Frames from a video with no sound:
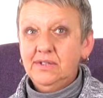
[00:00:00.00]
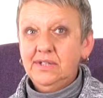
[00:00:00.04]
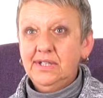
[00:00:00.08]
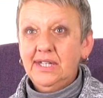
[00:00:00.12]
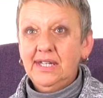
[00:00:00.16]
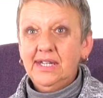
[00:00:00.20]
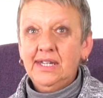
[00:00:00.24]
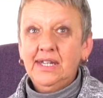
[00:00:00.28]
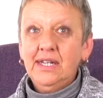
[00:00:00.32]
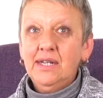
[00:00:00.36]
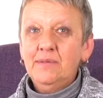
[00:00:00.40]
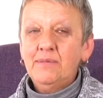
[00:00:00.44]

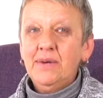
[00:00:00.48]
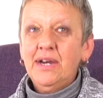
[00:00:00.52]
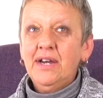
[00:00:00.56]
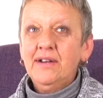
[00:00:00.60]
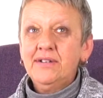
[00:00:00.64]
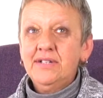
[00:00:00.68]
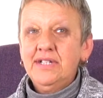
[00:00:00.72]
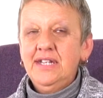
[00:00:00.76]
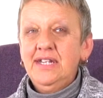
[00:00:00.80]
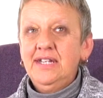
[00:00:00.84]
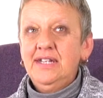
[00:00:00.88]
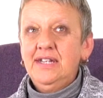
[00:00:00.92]
thinking
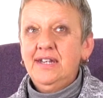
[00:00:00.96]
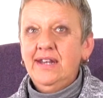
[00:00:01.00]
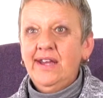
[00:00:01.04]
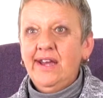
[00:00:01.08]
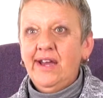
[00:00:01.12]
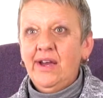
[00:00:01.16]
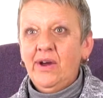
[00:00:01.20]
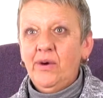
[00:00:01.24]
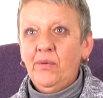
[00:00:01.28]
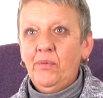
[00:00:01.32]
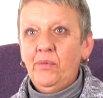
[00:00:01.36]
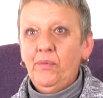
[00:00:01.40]
about it
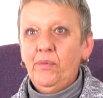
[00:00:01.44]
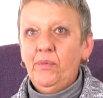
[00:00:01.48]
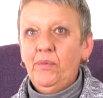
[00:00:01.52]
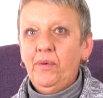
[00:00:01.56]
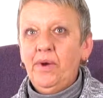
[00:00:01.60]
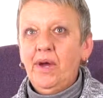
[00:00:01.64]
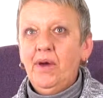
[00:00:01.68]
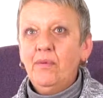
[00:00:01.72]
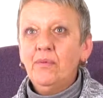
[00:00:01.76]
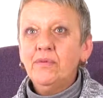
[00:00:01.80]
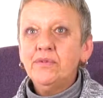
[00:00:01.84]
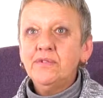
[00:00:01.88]
now,
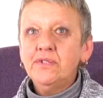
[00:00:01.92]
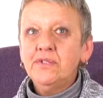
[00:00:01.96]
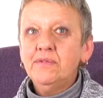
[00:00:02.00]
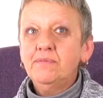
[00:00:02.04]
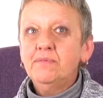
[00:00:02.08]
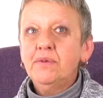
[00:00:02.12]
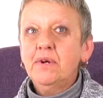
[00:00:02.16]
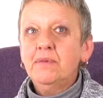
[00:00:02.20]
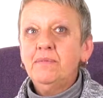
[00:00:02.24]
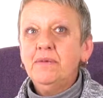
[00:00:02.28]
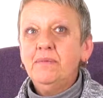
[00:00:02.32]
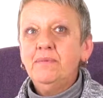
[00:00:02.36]
I wouldn't
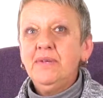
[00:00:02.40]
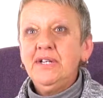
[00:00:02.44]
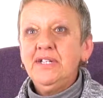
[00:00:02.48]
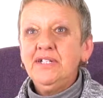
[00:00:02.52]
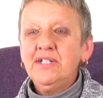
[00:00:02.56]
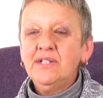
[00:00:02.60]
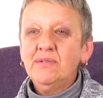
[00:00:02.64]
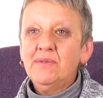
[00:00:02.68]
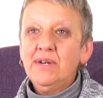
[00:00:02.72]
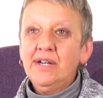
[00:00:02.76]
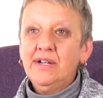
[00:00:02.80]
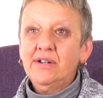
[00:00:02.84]
have probably been
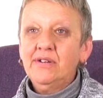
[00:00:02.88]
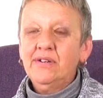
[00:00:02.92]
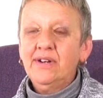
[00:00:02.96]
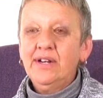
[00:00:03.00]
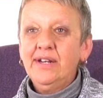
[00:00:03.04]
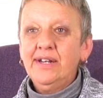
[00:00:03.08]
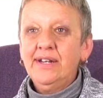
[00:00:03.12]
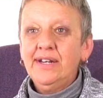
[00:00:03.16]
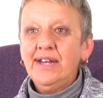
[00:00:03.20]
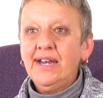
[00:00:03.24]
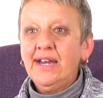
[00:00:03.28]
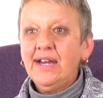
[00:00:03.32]
so
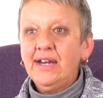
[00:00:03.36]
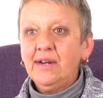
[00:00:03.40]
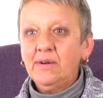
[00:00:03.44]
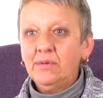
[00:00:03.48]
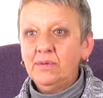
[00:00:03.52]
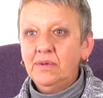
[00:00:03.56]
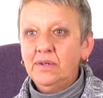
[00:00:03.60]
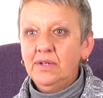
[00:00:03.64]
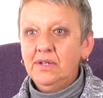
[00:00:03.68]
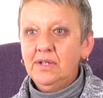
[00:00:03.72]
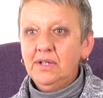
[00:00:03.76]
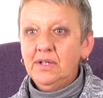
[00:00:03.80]
angry
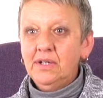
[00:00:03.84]
now.